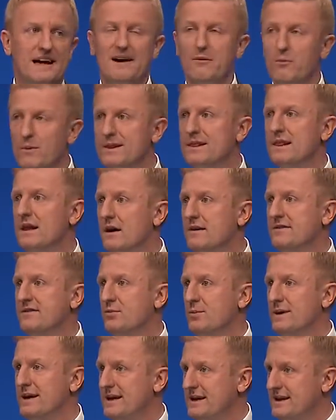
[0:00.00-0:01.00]
that with
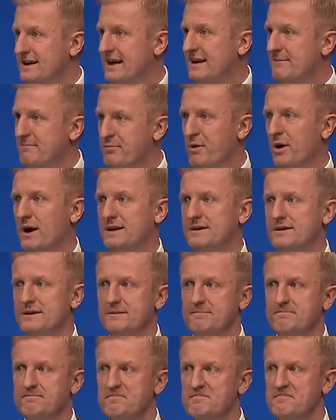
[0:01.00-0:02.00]
last week in
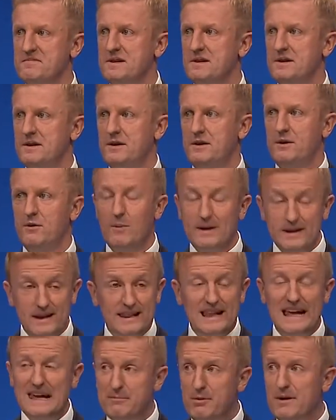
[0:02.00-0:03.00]
Brighton, when the
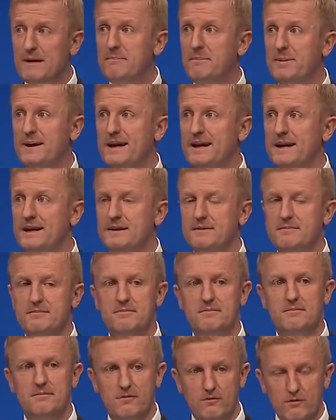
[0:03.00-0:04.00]
Labour MP,
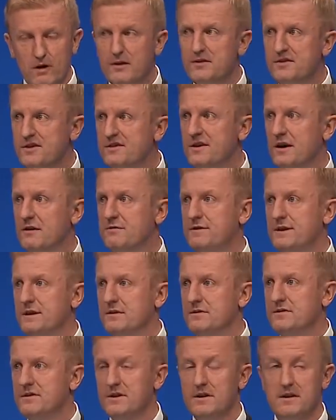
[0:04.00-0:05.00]
Rosie
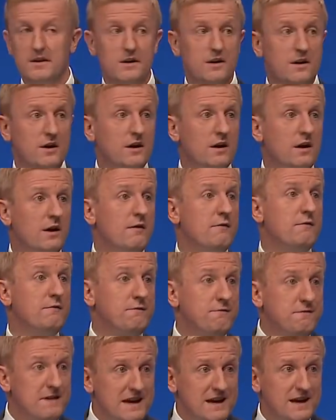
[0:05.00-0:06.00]
Duffield,
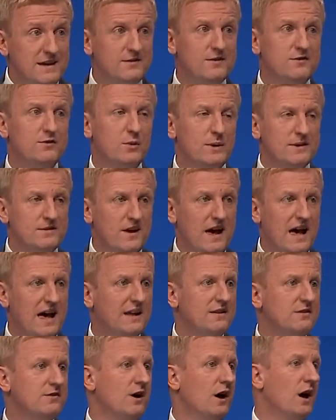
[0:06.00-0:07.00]
feared to
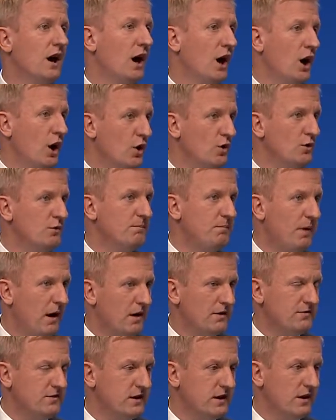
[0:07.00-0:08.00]
attend her own
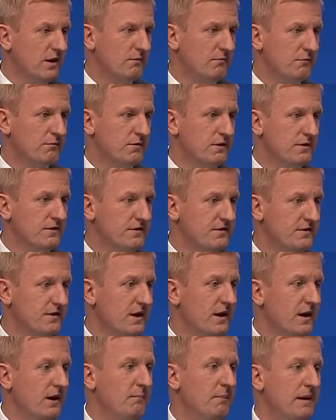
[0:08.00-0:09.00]
party conference
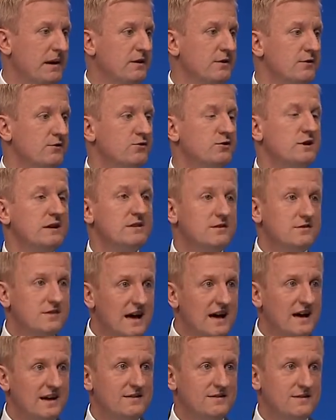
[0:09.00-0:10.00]
because she
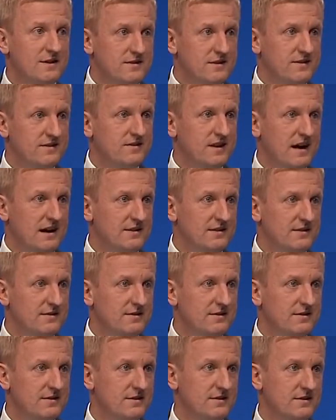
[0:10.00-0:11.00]
dared to dissent.